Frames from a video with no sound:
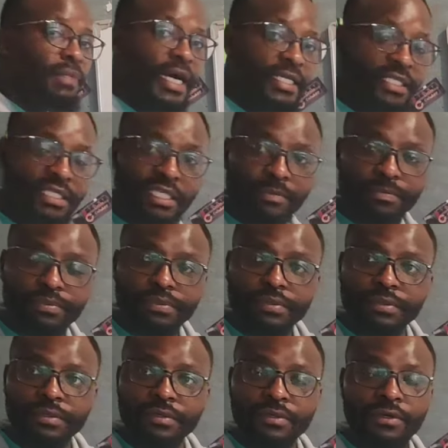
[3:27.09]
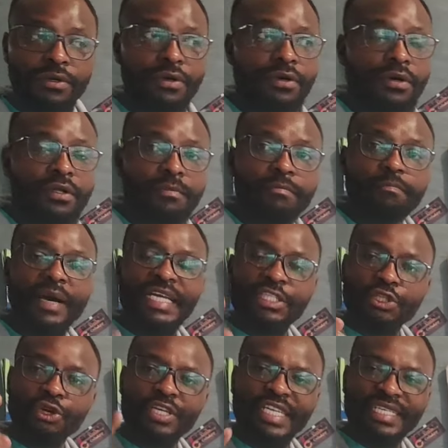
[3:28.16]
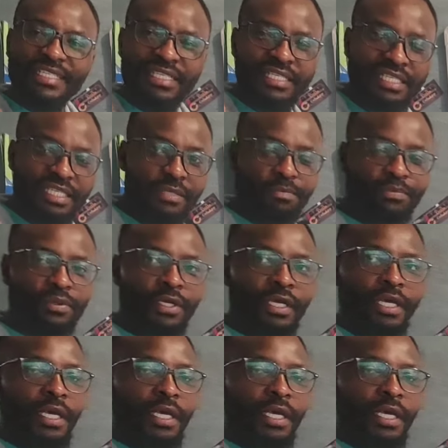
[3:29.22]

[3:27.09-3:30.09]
per trip, per shortest trip.